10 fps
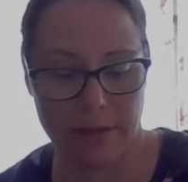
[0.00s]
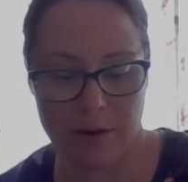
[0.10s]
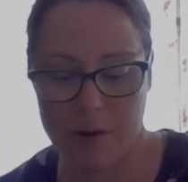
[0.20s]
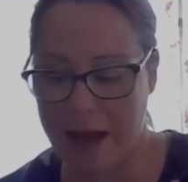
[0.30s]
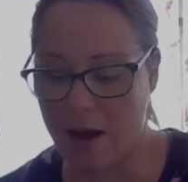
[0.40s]

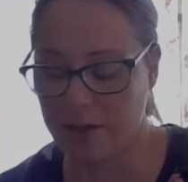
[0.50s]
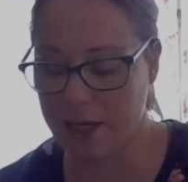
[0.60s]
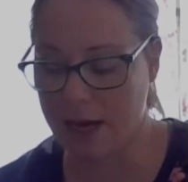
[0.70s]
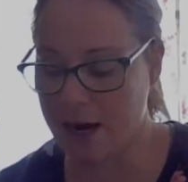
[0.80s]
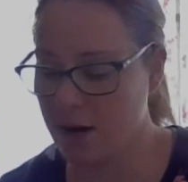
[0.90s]
throughout
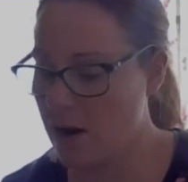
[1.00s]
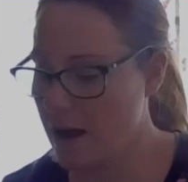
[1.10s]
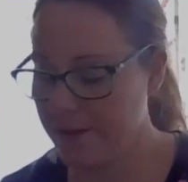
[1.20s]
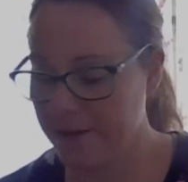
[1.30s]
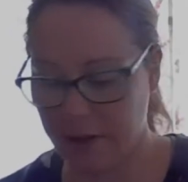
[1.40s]
our
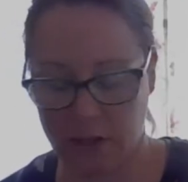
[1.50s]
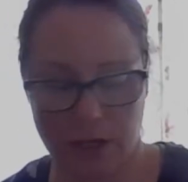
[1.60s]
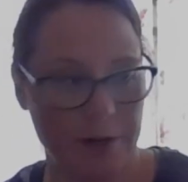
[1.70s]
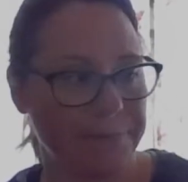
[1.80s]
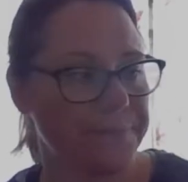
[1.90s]
coffee
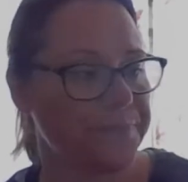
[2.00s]
filter.